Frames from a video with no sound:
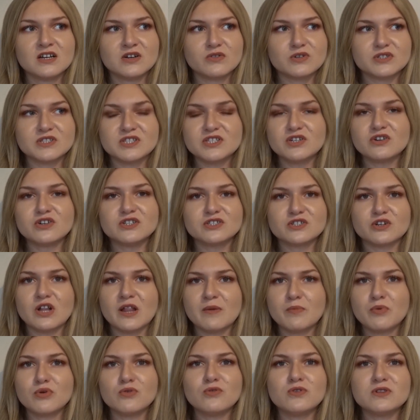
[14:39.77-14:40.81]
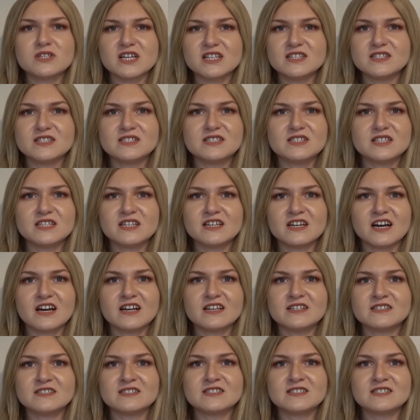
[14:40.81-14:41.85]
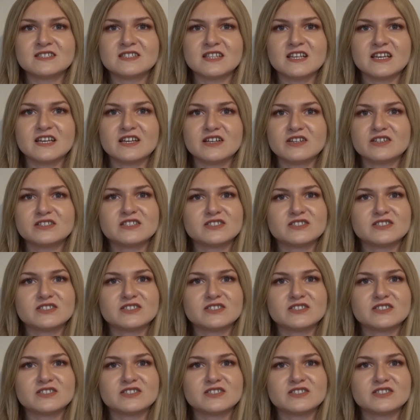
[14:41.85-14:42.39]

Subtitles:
what's he got? He's got like pole dancing as his thing